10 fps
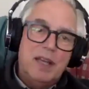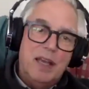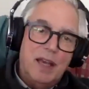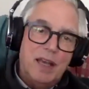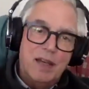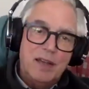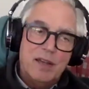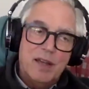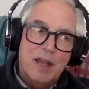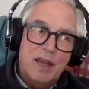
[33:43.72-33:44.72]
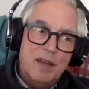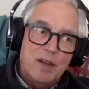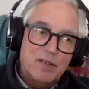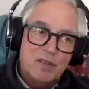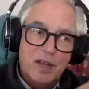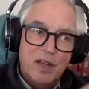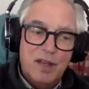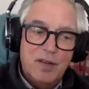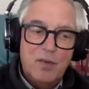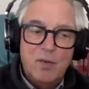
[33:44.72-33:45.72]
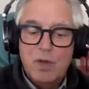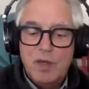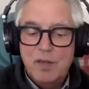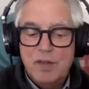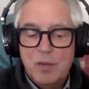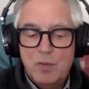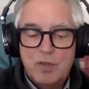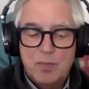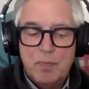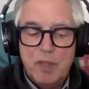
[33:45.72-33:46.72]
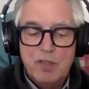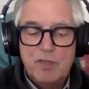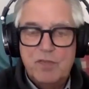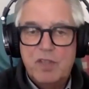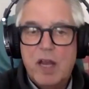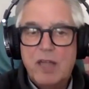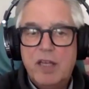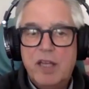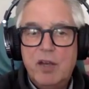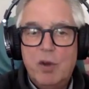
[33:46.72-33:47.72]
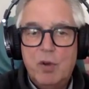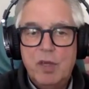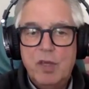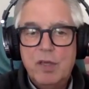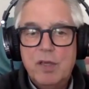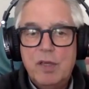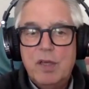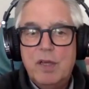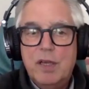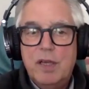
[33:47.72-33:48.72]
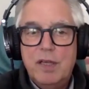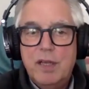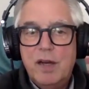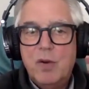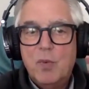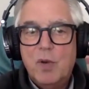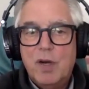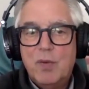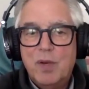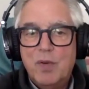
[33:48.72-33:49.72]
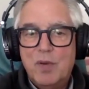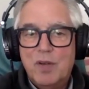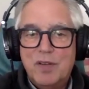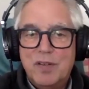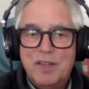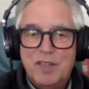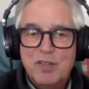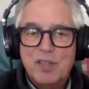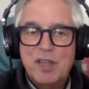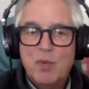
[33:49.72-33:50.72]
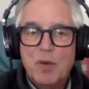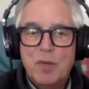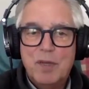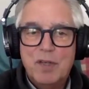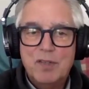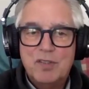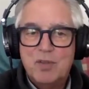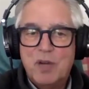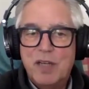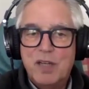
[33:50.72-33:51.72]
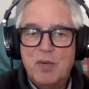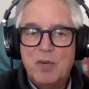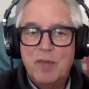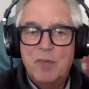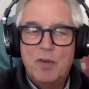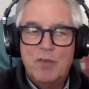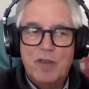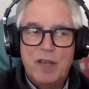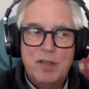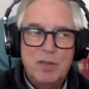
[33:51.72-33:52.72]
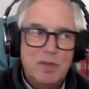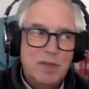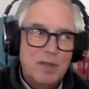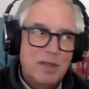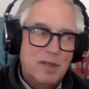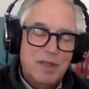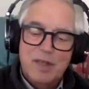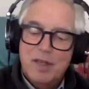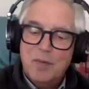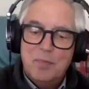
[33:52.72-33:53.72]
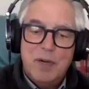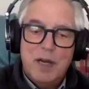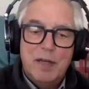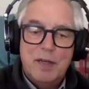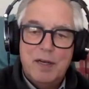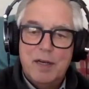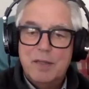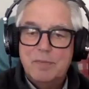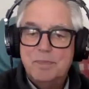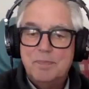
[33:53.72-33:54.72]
and and and we there was a pinch of Don Quixote in there where we were tilting at windmills, trying to create more value, but. Uh,